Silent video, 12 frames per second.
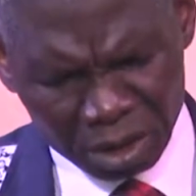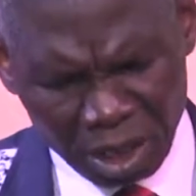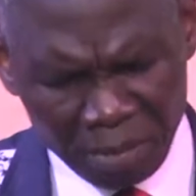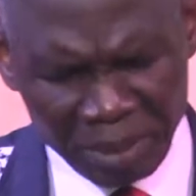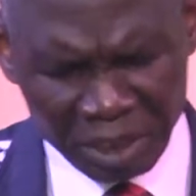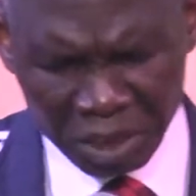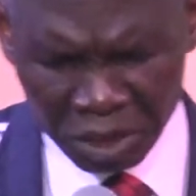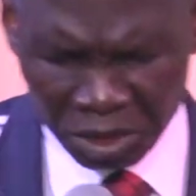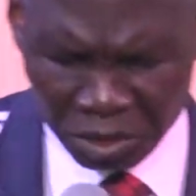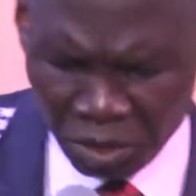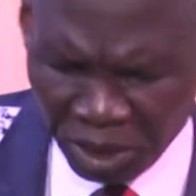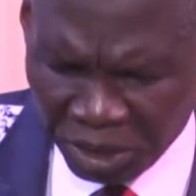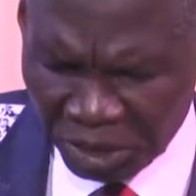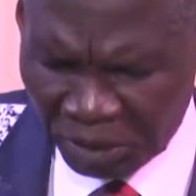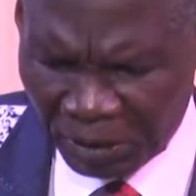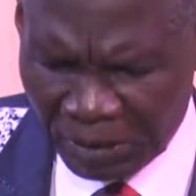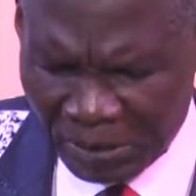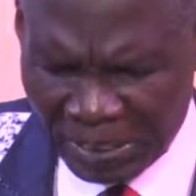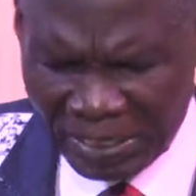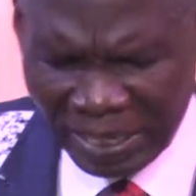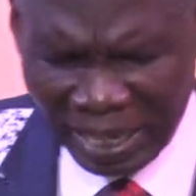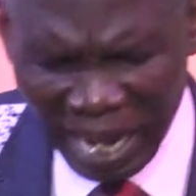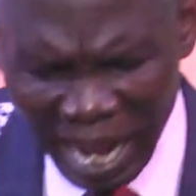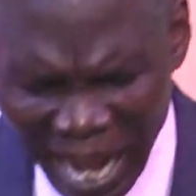Lamentation 2:18. He said,
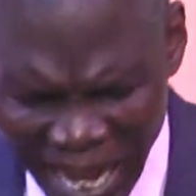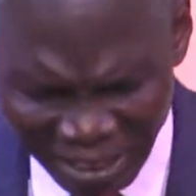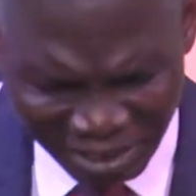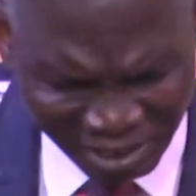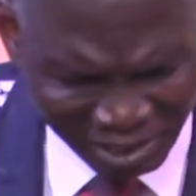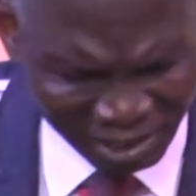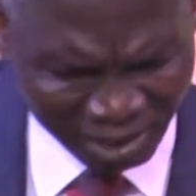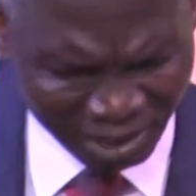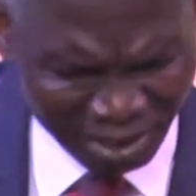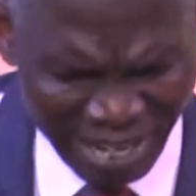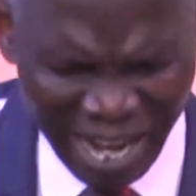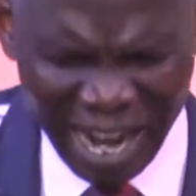their